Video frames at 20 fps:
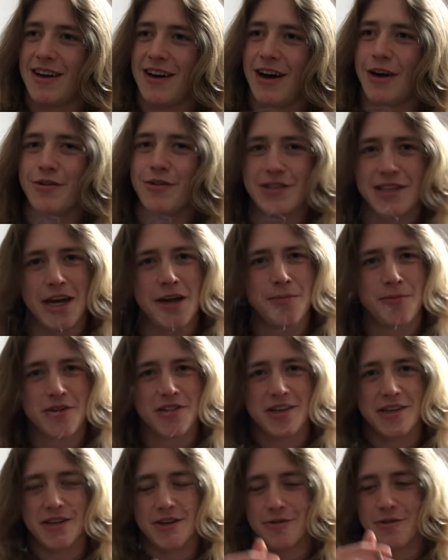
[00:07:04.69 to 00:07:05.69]
was able
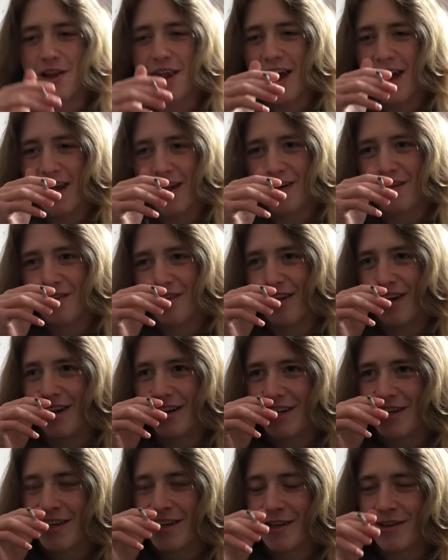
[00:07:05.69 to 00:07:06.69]
to do that,
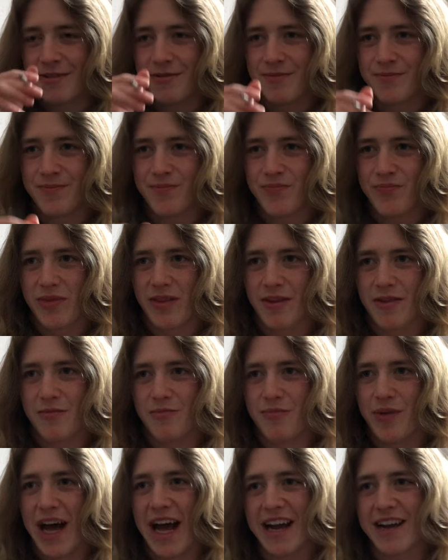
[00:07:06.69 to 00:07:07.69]
like,
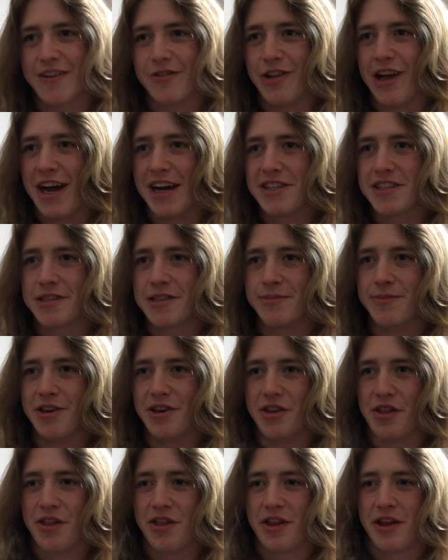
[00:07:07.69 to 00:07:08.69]
back last
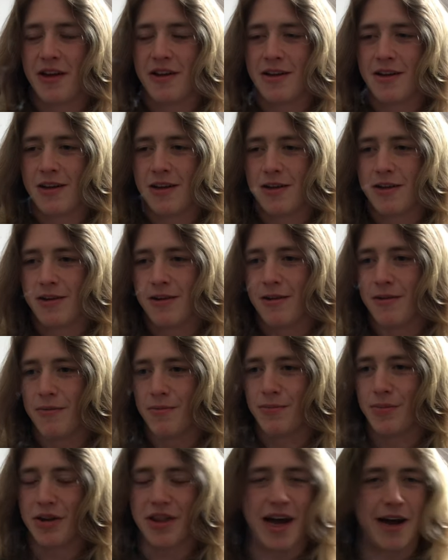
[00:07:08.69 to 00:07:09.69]
month.
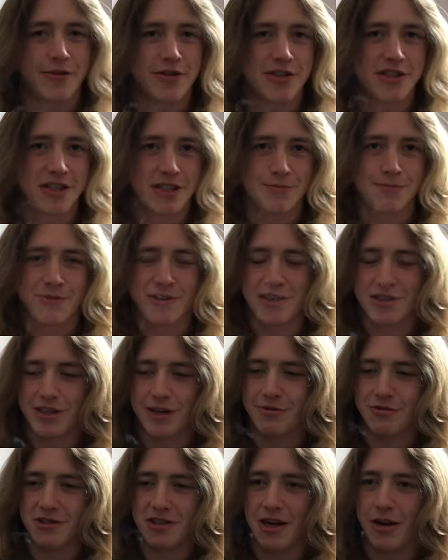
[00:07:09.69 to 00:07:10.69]
But that was just because I
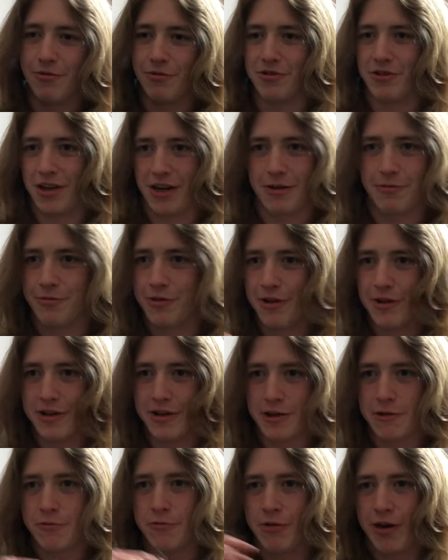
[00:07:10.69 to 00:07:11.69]
was going, like, really
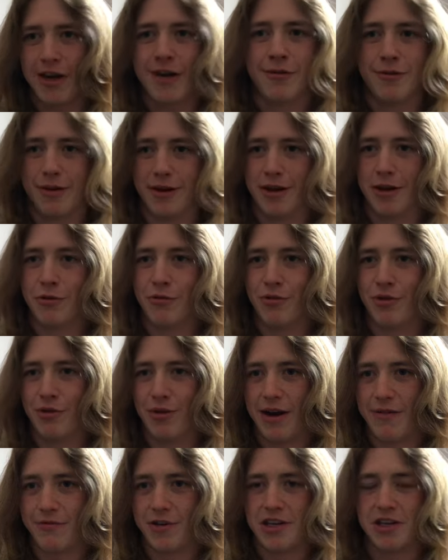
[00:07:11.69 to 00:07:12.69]
quickly through
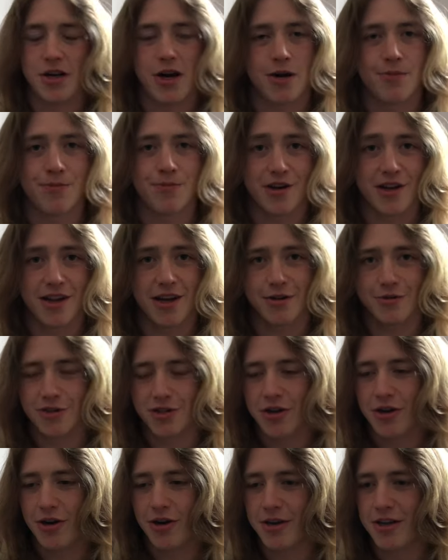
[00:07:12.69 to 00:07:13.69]
every topic that I was
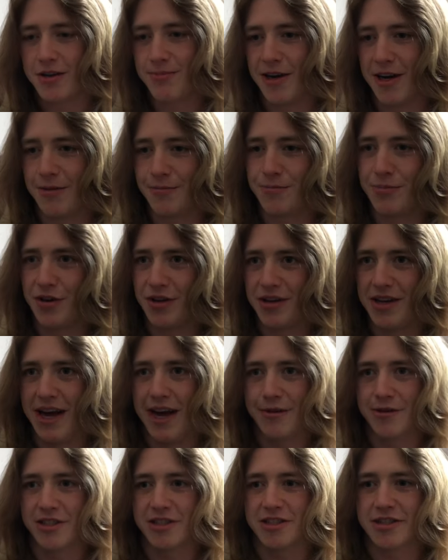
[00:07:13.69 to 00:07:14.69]
talking about. But
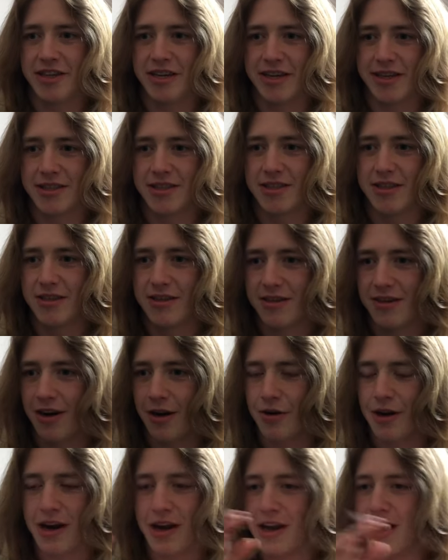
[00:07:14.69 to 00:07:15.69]
now it's like,
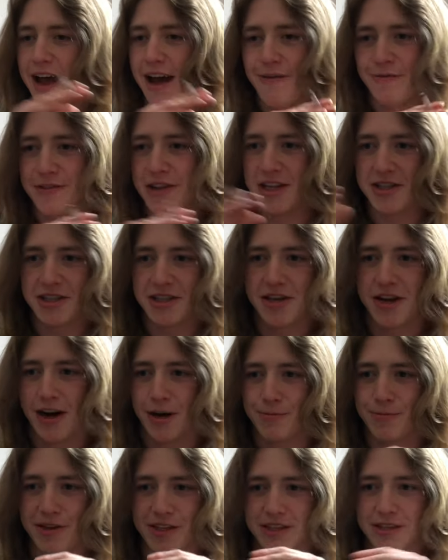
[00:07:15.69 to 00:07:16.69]
alright, I have these
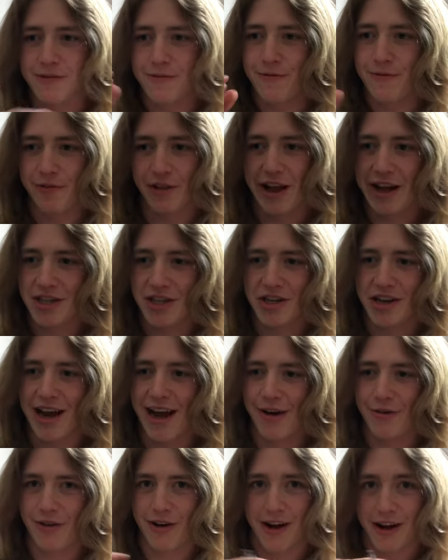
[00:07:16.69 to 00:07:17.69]
topics fleshed
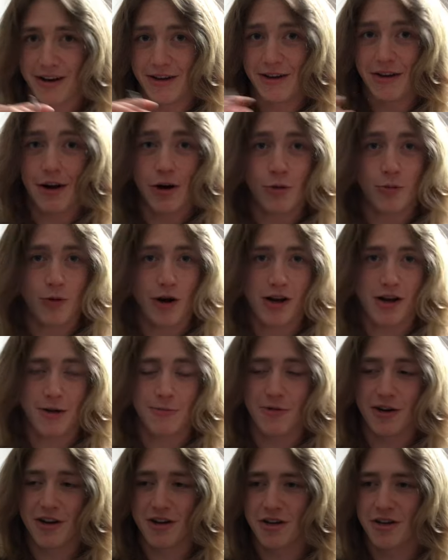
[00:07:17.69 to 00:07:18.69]
out. I know what I
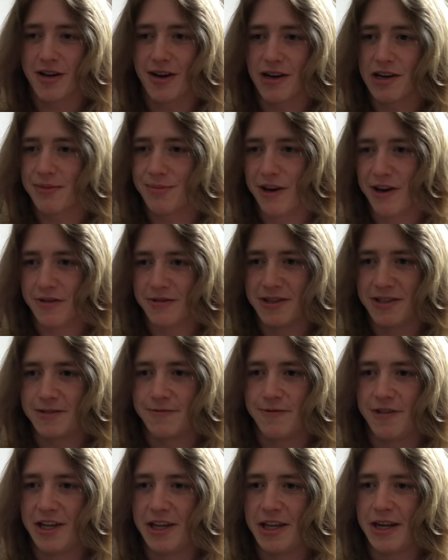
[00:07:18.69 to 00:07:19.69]
want to talk about in these
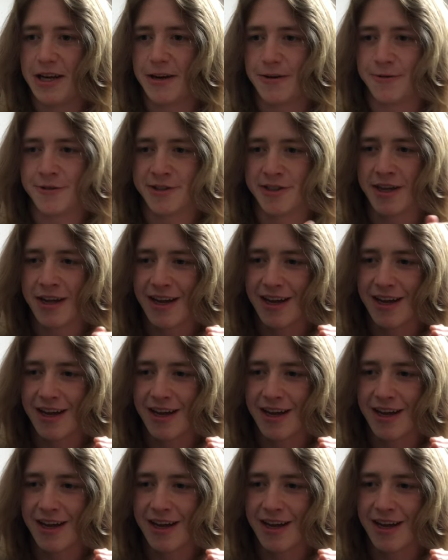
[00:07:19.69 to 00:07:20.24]
videos.